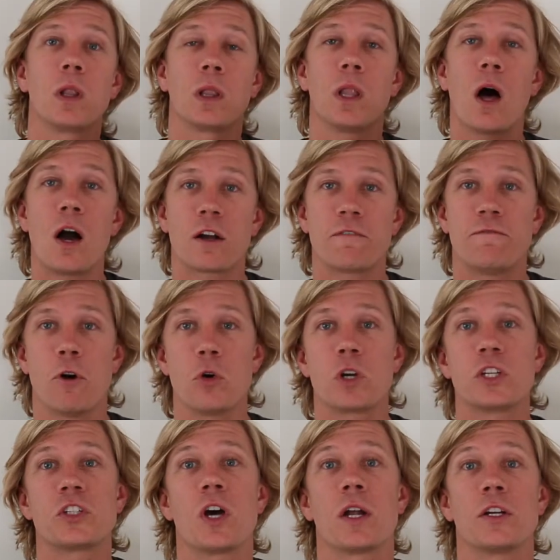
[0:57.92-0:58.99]
lock
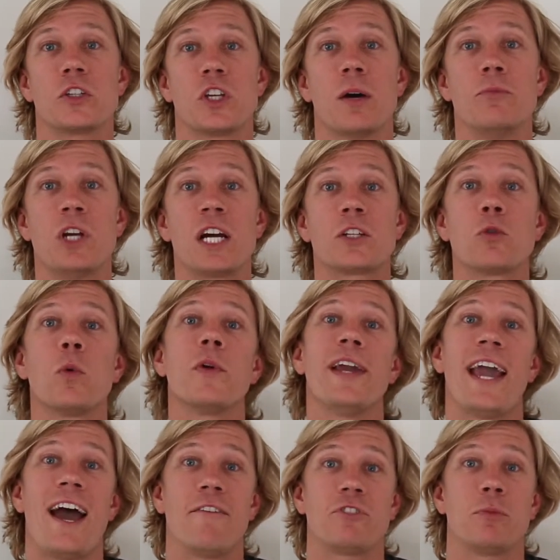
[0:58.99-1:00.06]
focus on a subject when we
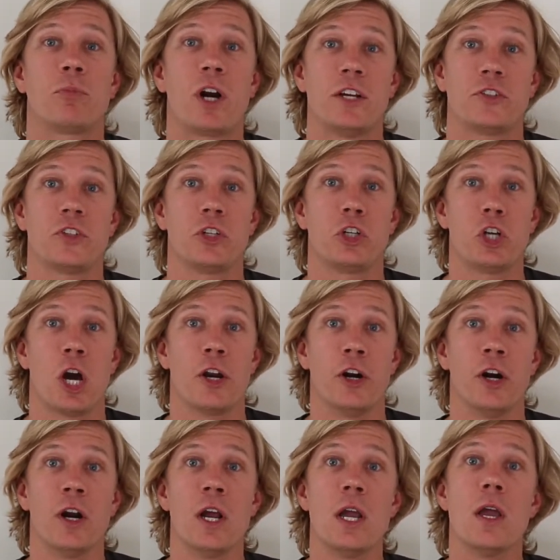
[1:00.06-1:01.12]
have to press the
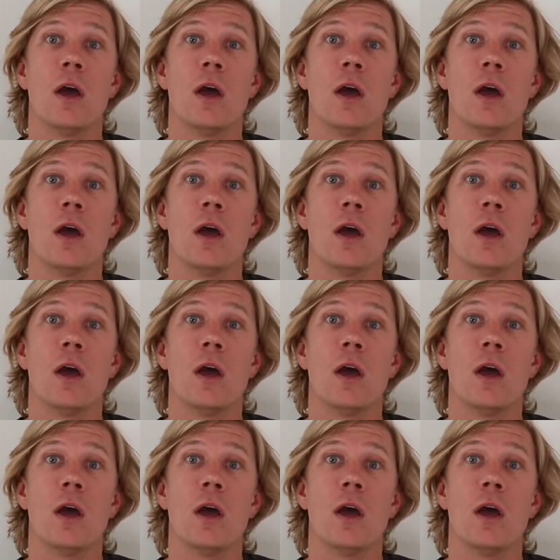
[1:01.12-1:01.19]
shutter,